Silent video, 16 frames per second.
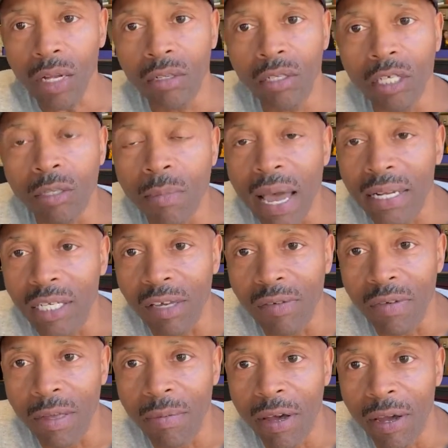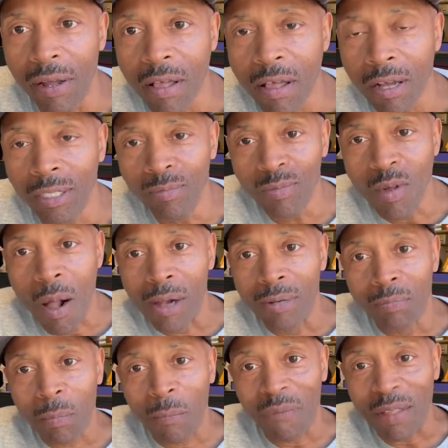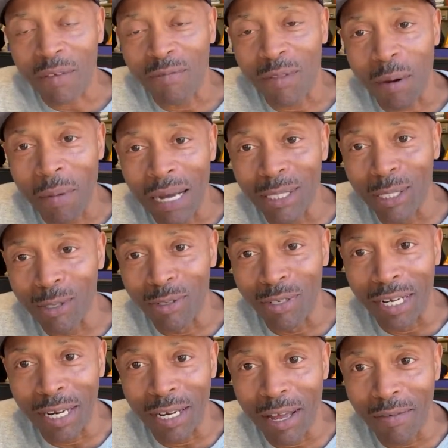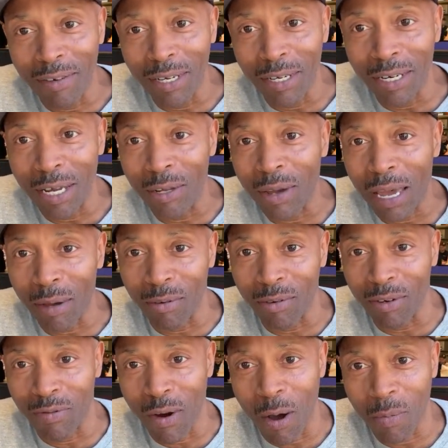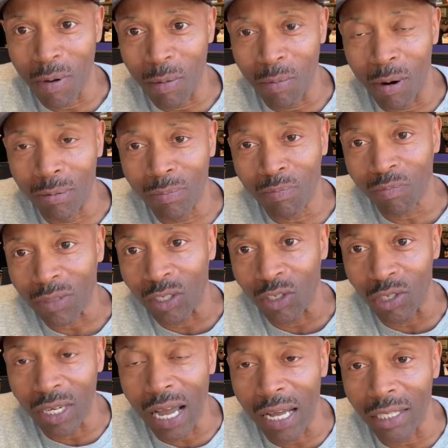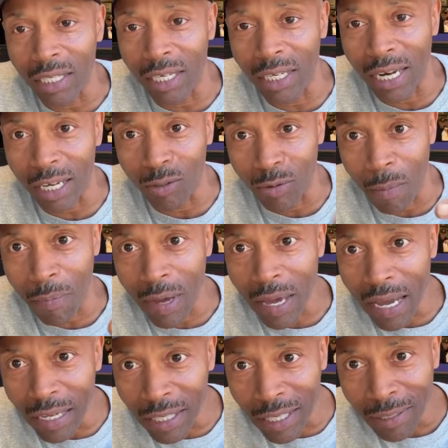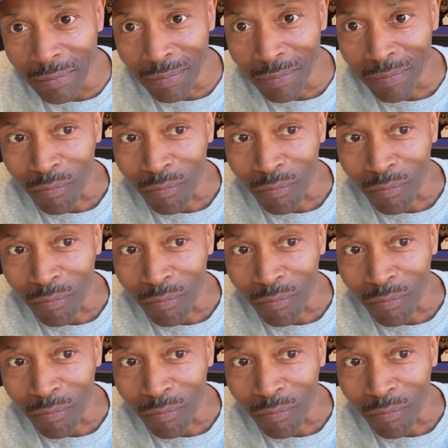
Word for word: This is Matt DV, man. Nobody told you they love you today. You hang with the wrong people. See you guys at the next one. Peace.